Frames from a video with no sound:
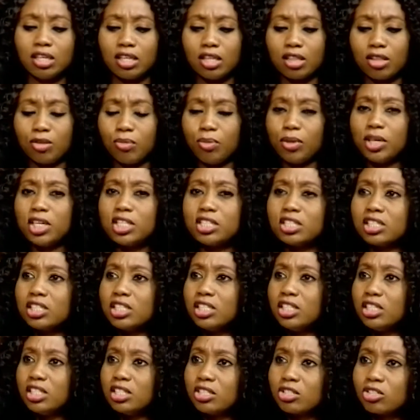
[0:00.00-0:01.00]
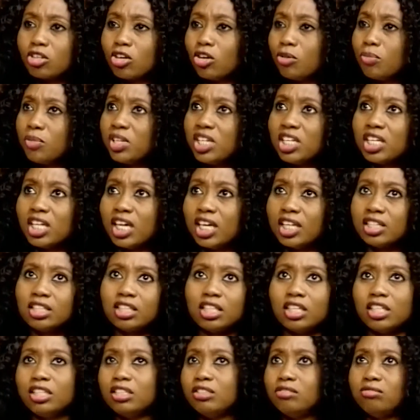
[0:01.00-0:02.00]
The person is coming and
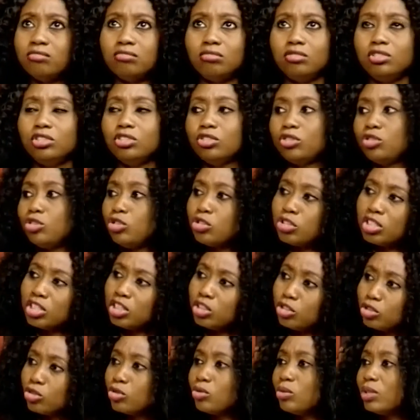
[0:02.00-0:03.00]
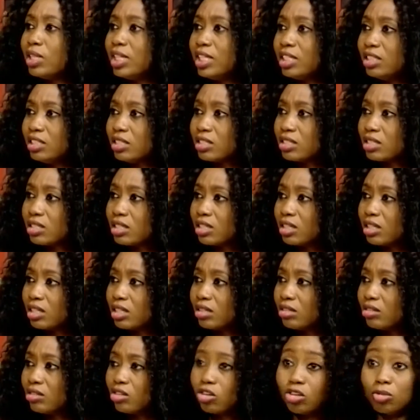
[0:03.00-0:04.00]
then, you know, you see two ladies
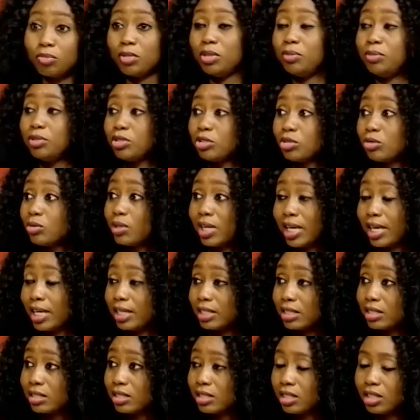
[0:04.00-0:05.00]
or maybe two guys.